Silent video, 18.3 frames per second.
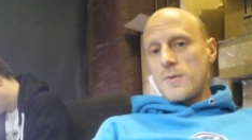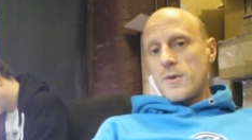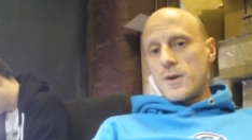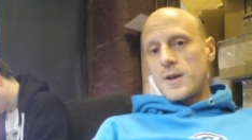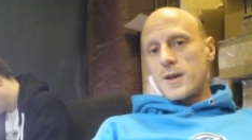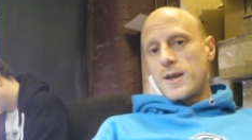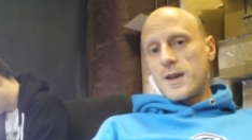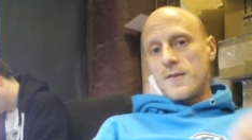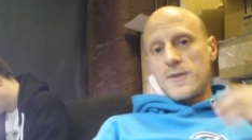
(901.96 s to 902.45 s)
I
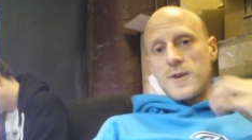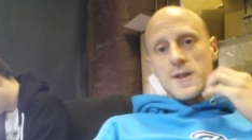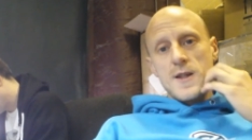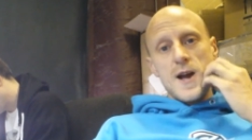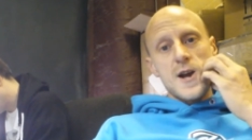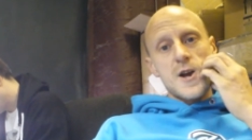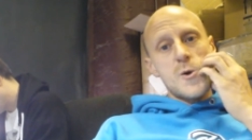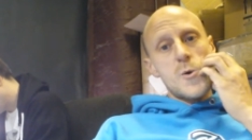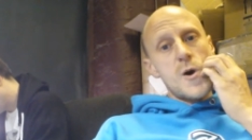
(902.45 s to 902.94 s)
want to give you
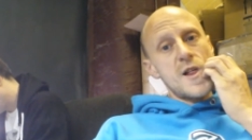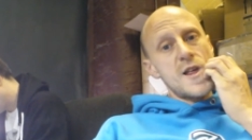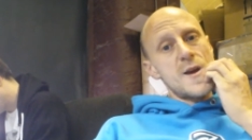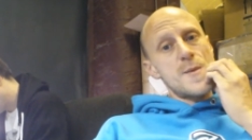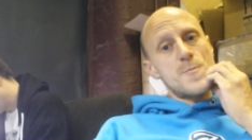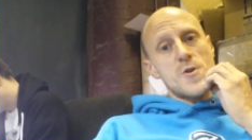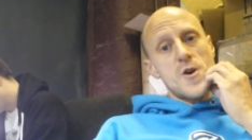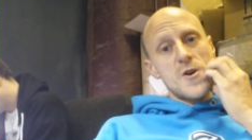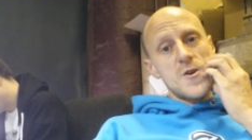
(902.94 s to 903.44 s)
that
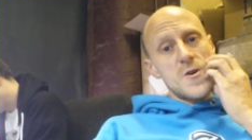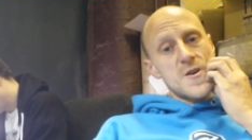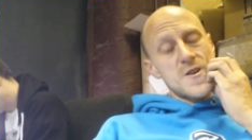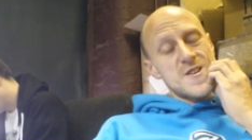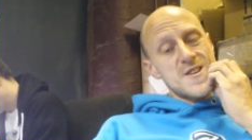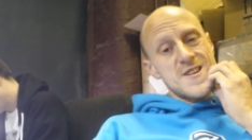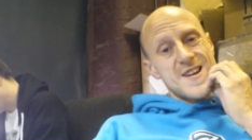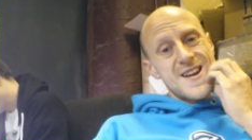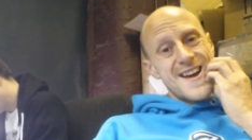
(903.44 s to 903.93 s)
quality
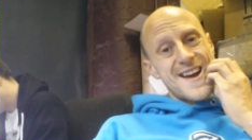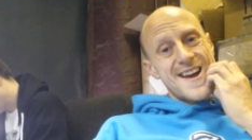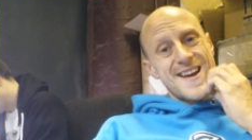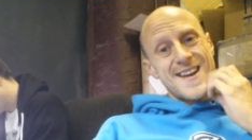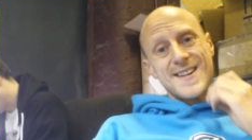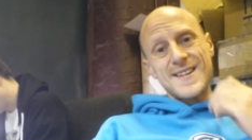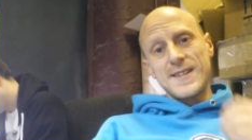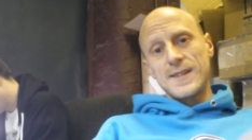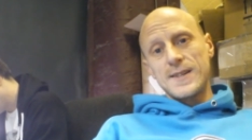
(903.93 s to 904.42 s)
product.
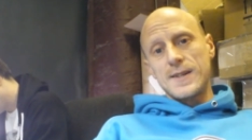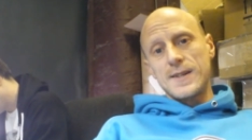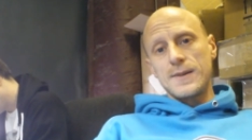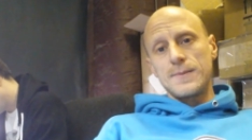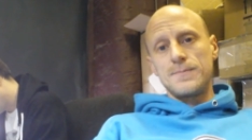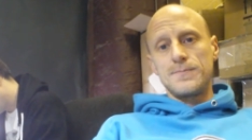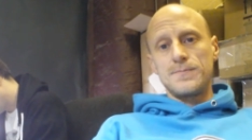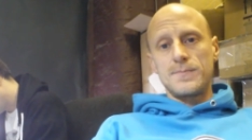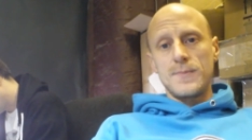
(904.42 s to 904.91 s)
And
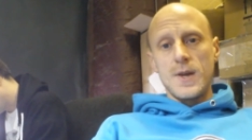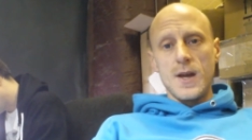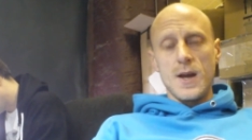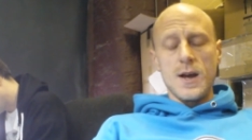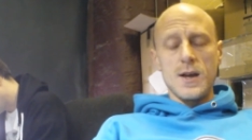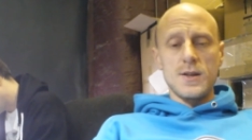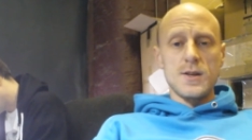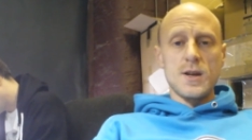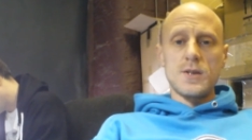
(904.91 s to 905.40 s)

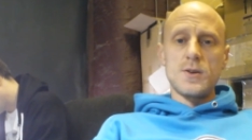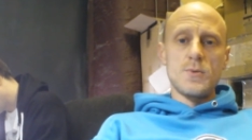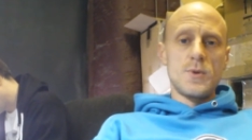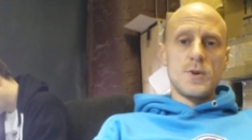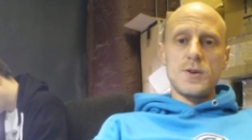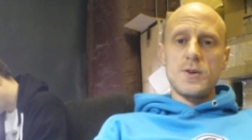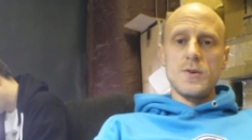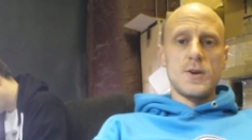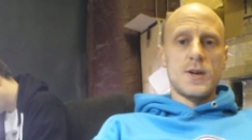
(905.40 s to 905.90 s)
yeah, I don't
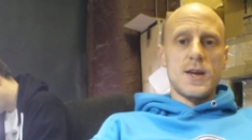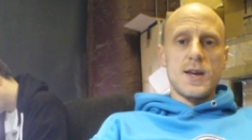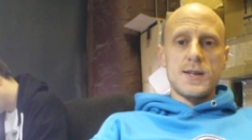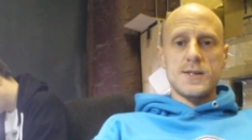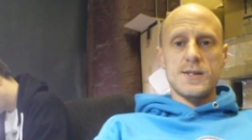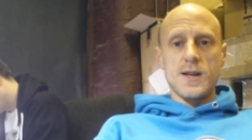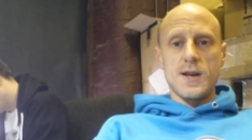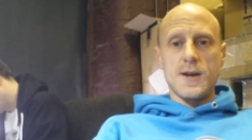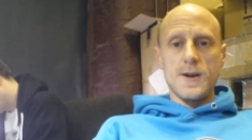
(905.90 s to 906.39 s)
want to do a
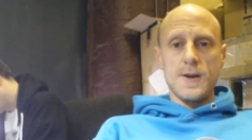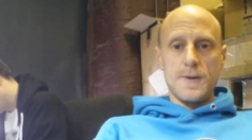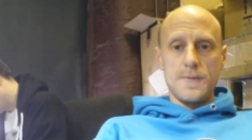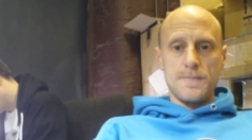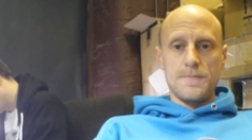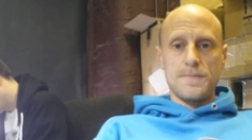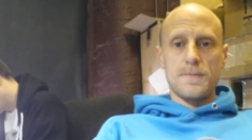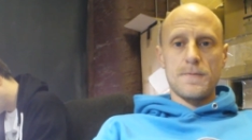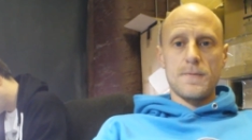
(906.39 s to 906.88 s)
Kickstarter.
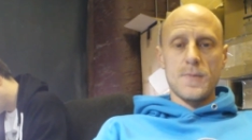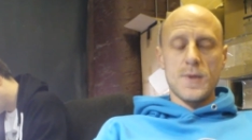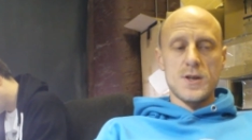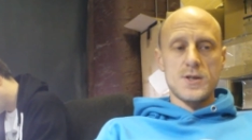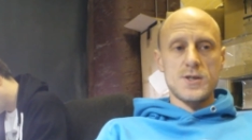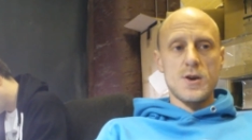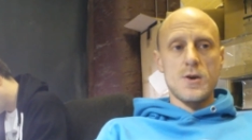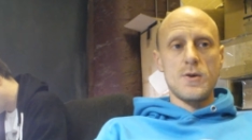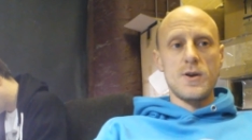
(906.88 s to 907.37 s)

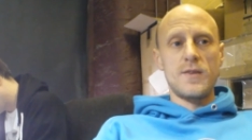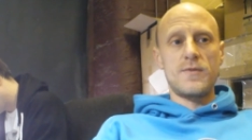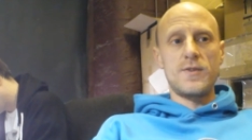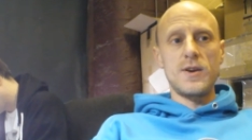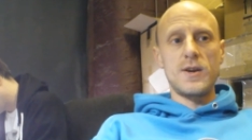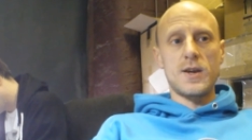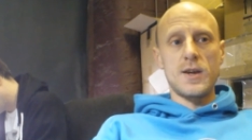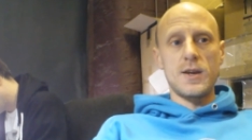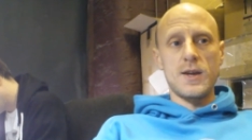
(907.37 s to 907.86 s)
So if
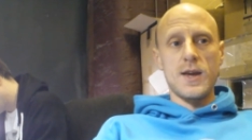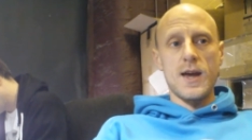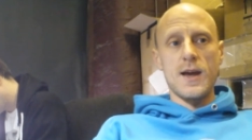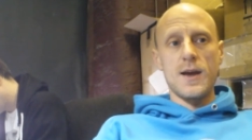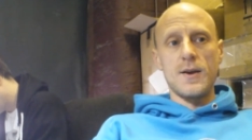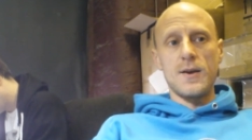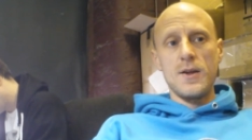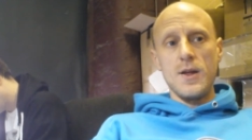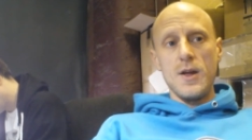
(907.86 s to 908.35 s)
you can
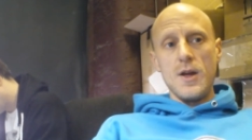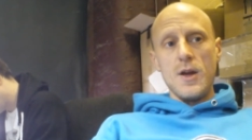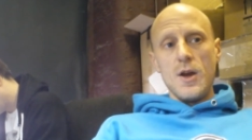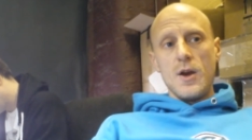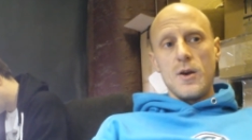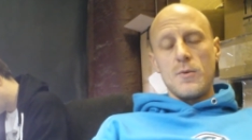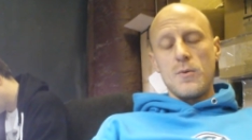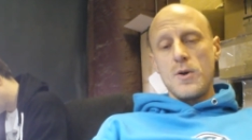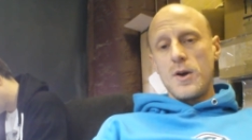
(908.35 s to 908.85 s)
get
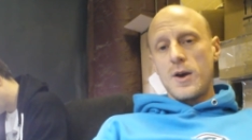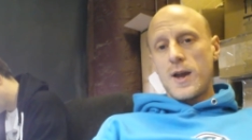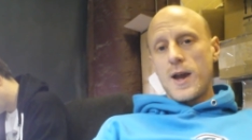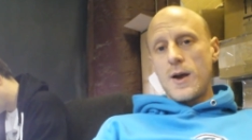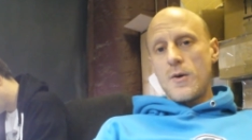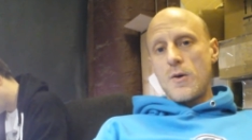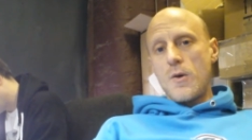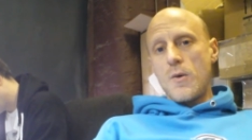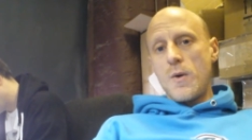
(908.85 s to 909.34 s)
work
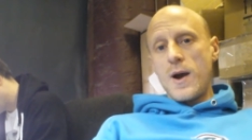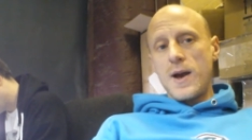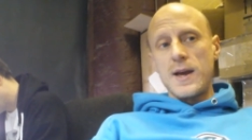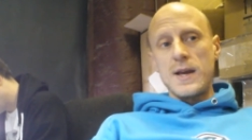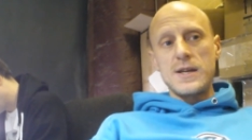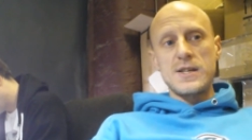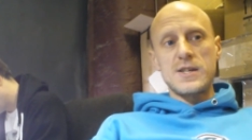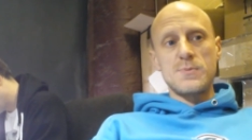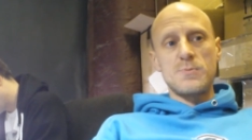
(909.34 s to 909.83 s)
our
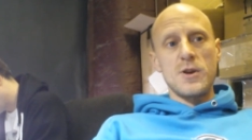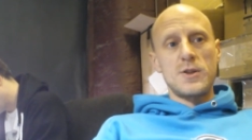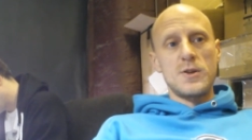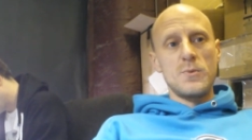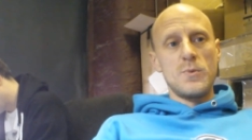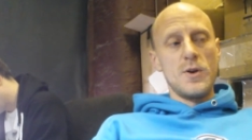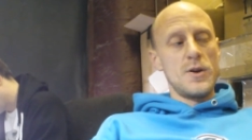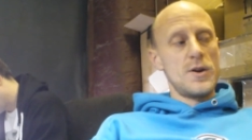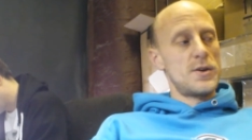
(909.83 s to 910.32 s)
way, spread
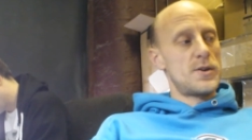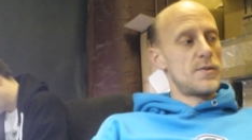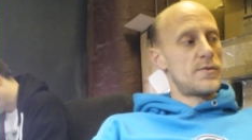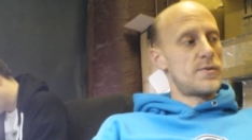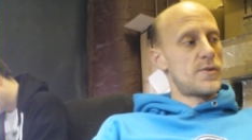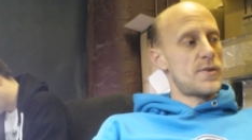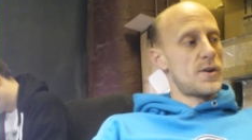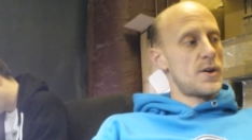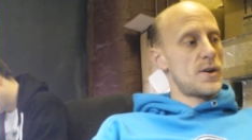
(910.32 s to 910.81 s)
the word
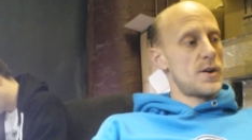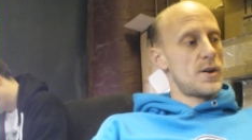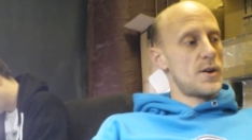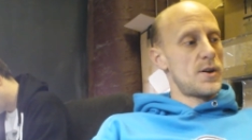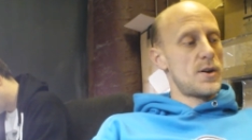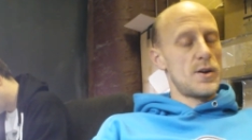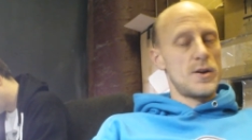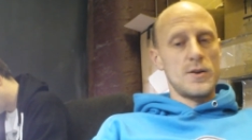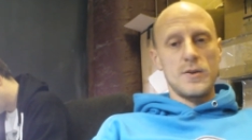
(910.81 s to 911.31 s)
of
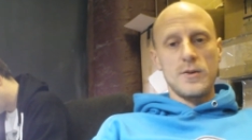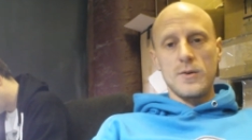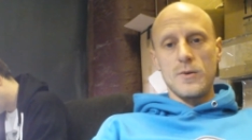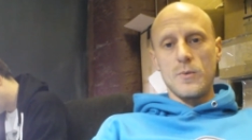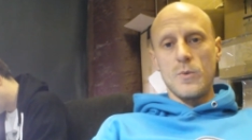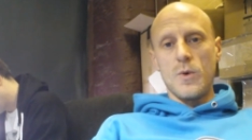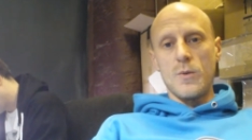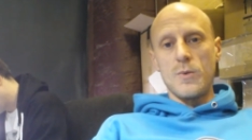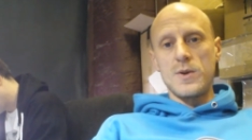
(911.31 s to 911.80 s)
uh,
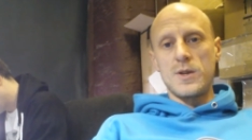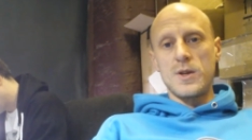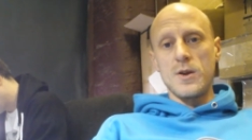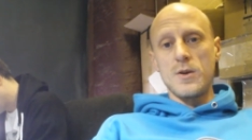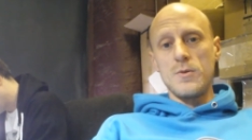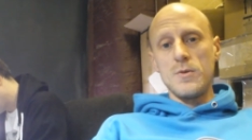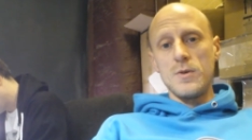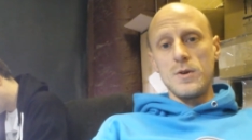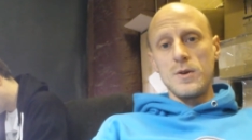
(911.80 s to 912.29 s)
what we
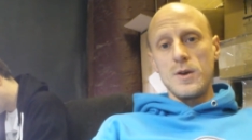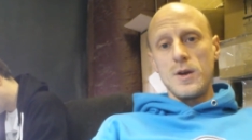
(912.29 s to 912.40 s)
do